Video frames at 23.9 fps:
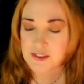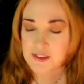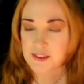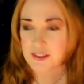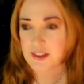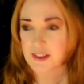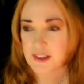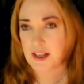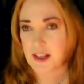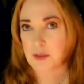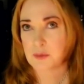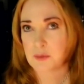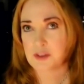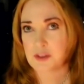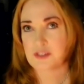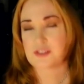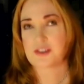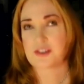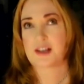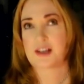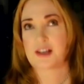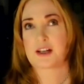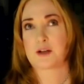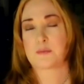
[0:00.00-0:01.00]
And I would
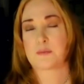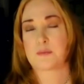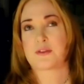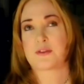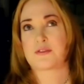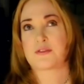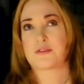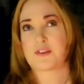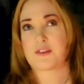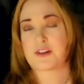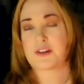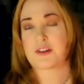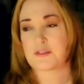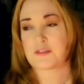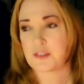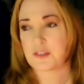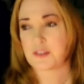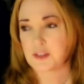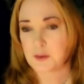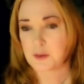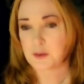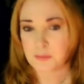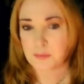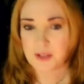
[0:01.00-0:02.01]
set up in front of
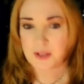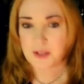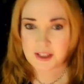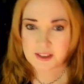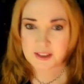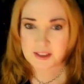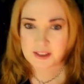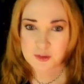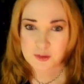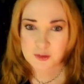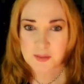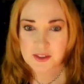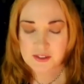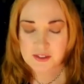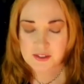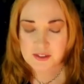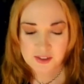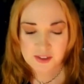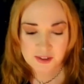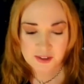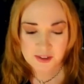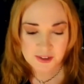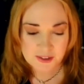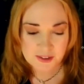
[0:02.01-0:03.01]
Blondie's
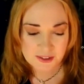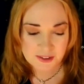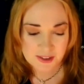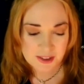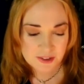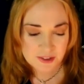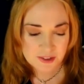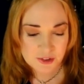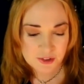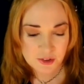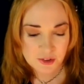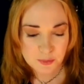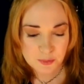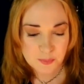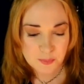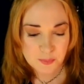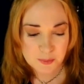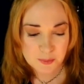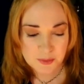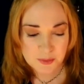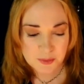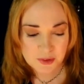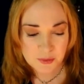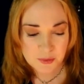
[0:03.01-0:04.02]
Pizza and get to know the
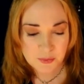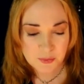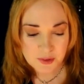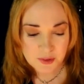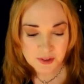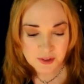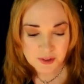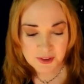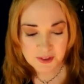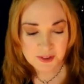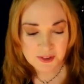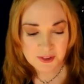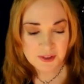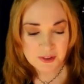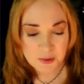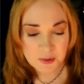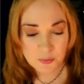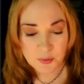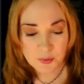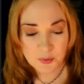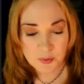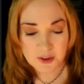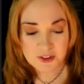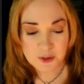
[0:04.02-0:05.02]
people that
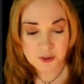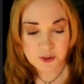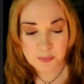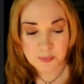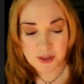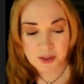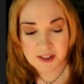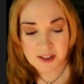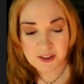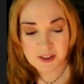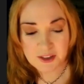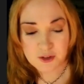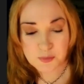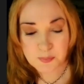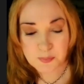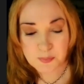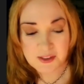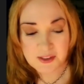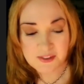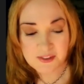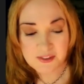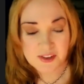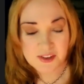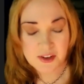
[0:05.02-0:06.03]
worked at Blondie's
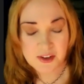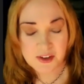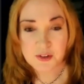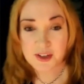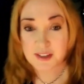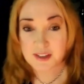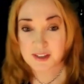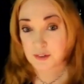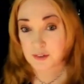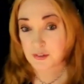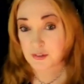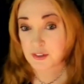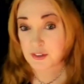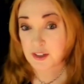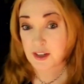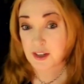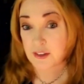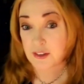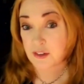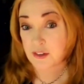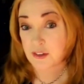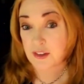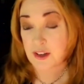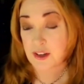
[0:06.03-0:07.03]
Pizza who had different
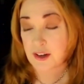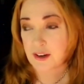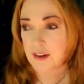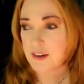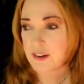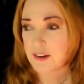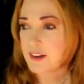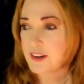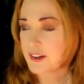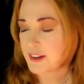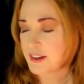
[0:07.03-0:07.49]
colored hair.